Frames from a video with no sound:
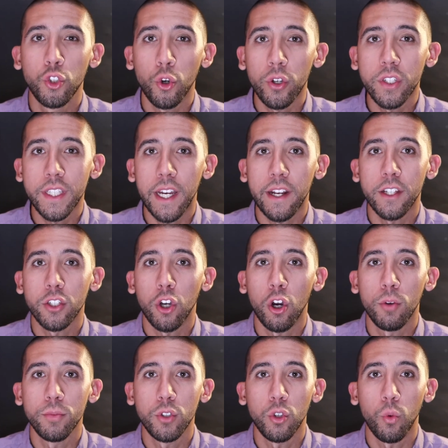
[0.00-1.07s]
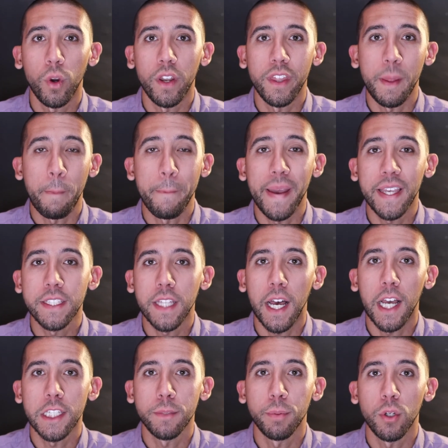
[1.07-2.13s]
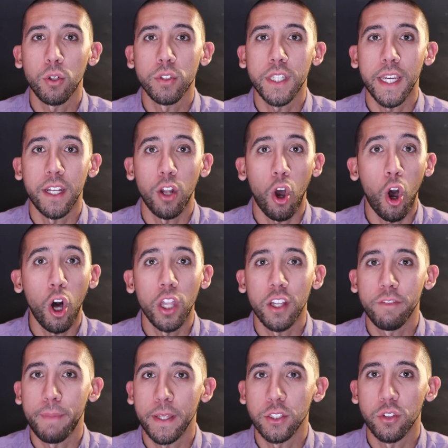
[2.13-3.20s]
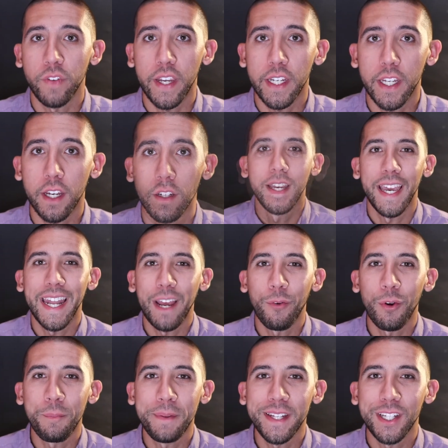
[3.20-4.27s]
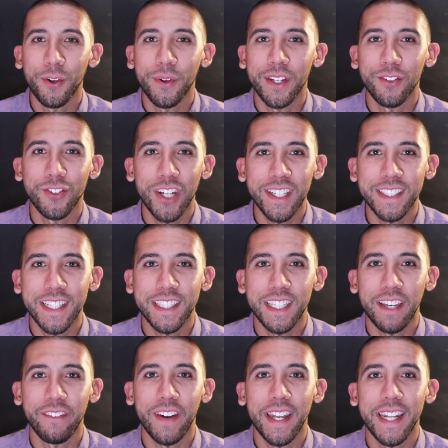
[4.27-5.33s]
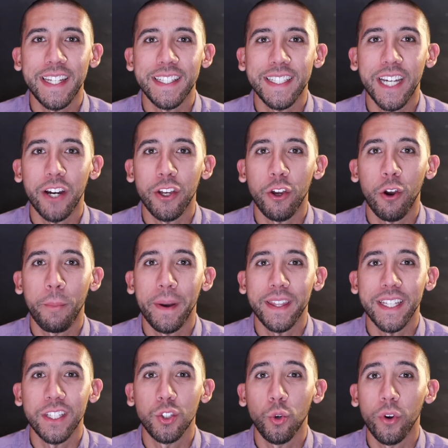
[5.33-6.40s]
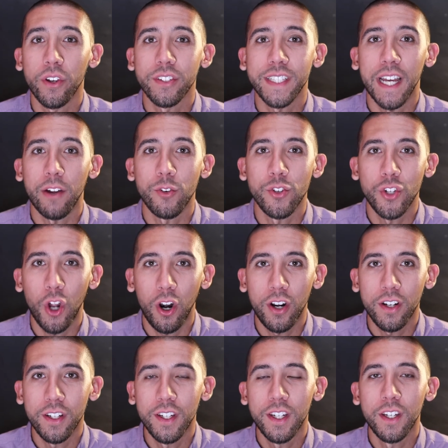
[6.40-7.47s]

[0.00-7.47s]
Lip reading: Doylestown is home to one of the best hospitals in all of Pennsylvania, and I wouldn't be doing you justice if I didn't tell you about the Doylestown DART,